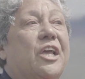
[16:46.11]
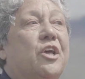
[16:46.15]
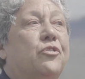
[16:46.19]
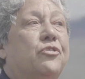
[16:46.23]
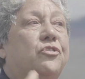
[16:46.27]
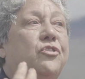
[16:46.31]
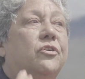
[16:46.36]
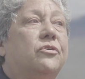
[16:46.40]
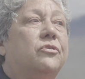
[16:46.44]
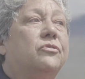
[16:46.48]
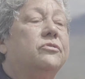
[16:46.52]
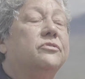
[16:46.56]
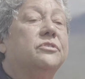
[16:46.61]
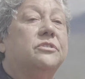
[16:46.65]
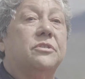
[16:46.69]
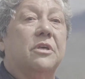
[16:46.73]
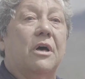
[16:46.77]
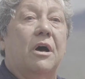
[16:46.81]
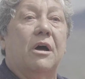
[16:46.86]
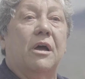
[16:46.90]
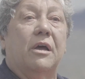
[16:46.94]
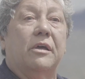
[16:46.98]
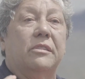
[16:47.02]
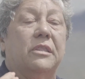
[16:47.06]
Those
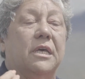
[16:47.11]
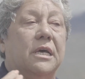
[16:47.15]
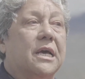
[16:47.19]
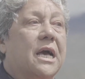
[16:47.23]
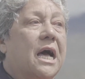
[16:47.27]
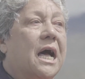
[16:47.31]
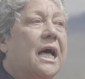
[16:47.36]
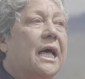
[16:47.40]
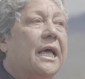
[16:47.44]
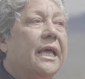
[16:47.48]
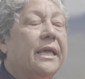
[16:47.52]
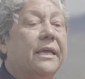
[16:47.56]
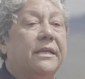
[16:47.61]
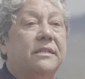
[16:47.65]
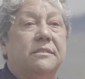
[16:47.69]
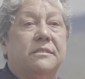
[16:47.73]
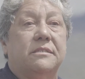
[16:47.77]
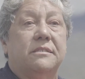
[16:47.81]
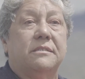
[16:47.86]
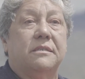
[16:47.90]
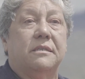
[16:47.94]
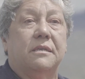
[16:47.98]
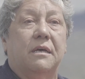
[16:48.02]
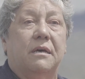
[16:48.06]
are the
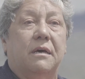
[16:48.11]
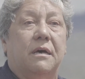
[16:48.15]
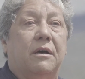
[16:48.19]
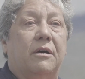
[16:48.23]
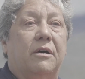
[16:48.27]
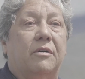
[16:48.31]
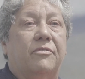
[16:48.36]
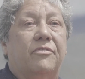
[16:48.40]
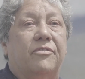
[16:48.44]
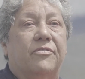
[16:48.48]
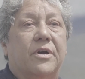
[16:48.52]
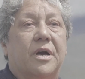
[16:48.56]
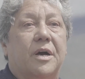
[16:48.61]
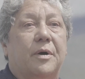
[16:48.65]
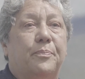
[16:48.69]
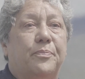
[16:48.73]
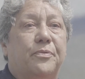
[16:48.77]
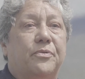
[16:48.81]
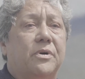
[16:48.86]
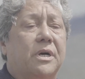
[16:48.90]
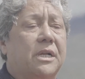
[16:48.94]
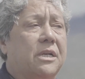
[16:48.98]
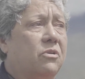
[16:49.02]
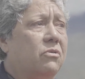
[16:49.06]
kinds of
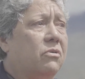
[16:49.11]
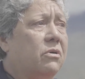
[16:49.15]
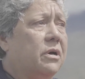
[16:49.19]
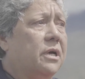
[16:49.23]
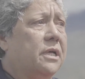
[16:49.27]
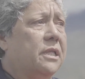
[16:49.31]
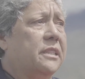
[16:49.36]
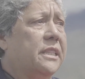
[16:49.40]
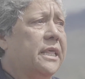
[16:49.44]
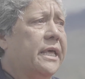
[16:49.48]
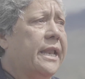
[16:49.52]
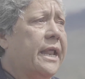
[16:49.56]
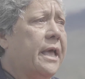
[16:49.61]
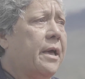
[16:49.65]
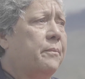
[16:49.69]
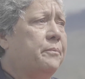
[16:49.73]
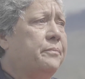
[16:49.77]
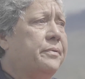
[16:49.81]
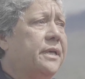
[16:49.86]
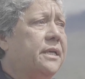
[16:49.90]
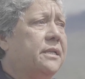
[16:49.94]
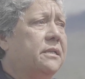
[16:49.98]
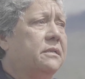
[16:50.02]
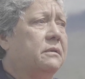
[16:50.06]
Kapu Aloha that
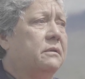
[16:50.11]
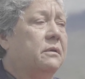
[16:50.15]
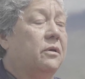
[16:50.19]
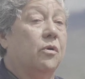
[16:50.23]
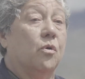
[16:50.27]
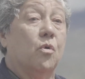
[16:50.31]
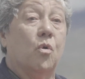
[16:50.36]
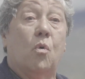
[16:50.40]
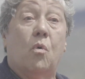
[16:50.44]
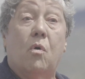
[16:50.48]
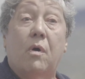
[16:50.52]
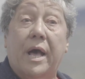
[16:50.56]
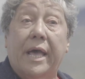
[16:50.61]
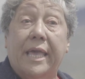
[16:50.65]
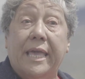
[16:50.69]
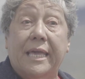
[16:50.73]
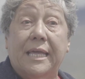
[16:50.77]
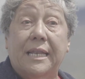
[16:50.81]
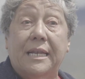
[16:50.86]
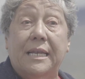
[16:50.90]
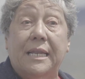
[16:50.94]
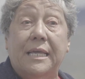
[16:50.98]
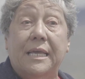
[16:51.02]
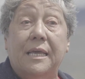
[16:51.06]
happen
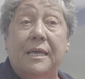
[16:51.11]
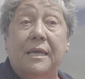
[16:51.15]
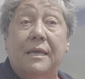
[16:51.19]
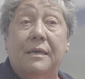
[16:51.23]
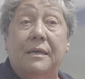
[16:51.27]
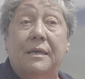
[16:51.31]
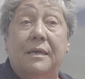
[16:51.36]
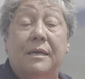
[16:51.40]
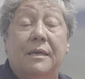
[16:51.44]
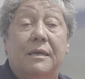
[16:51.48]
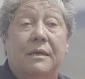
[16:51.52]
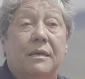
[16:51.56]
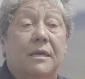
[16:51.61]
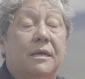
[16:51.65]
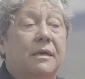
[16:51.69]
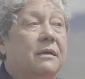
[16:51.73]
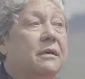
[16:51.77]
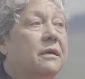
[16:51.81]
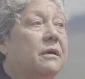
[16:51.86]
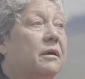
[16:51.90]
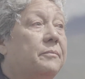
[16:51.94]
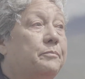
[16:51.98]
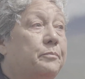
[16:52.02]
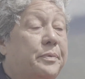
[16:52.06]
quietly,
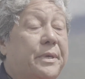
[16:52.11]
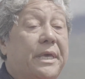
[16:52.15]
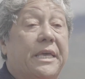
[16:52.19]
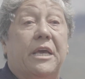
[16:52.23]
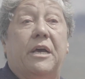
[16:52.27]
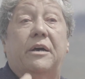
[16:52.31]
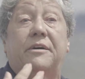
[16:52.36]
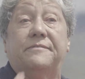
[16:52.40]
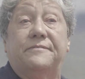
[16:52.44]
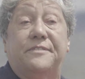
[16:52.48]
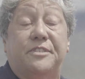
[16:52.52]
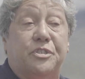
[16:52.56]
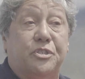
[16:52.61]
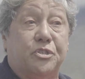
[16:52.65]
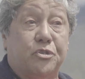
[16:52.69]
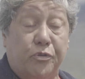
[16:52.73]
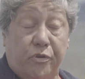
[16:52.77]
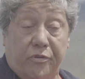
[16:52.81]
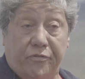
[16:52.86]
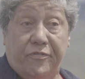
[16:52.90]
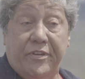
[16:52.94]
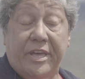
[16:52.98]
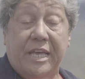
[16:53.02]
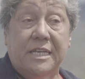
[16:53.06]
be of
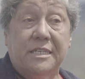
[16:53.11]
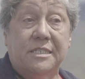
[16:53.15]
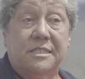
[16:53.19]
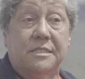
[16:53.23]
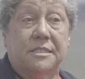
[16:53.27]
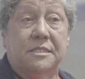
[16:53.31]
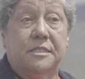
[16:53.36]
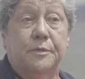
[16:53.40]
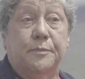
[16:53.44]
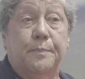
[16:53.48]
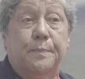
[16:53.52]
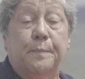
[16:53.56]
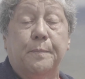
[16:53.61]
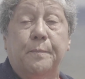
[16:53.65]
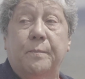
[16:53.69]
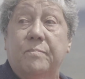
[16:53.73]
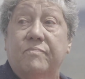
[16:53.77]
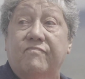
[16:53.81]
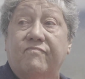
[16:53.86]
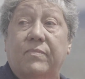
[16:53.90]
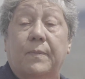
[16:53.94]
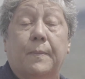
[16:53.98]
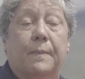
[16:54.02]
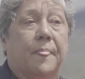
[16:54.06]
service
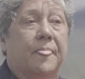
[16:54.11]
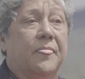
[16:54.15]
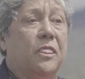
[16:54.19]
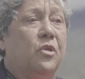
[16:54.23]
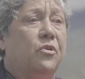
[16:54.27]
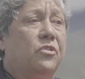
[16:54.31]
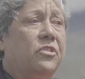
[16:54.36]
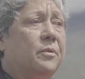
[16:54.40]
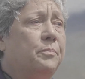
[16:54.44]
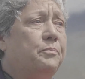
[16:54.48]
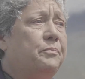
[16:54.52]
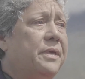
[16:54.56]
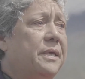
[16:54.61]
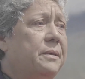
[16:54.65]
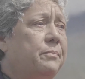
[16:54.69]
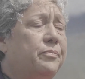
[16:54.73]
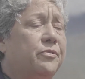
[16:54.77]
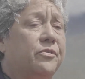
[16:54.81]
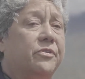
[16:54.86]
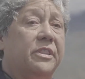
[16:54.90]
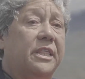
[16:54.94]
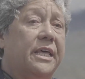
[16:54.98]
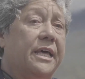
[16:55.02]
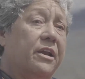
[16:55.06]
to the
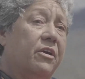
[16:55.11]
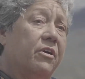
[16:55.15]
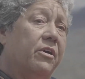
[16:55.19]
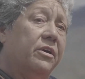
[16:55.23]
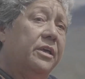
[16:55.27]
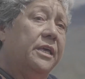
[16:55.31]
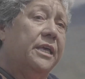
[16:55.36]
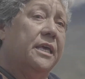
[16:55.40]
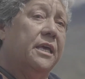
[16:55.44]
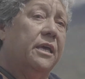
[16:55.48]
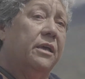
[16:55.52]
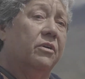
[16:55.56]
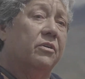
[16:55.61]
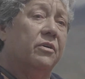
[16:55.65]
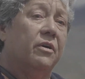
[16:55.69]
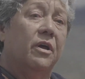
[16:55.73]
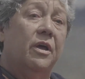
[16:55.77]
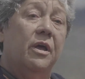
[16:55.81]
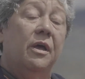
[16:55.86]
people that are here